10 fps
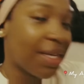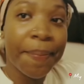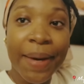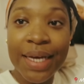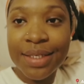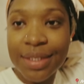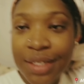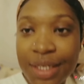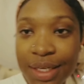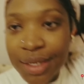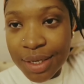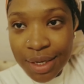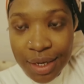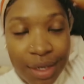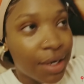a mess.
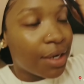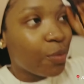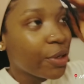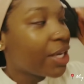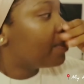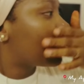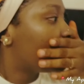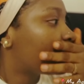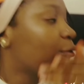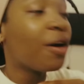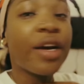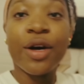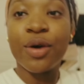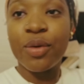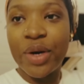We came back not too long
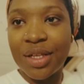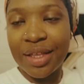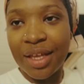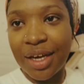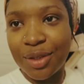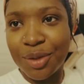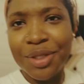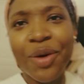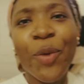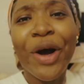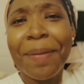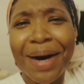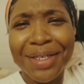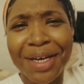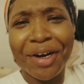ago. Well, I think I too. Welcome back
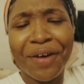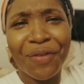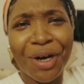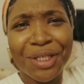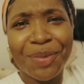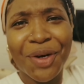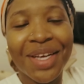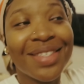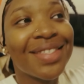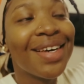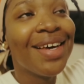to another vlog, to be honest.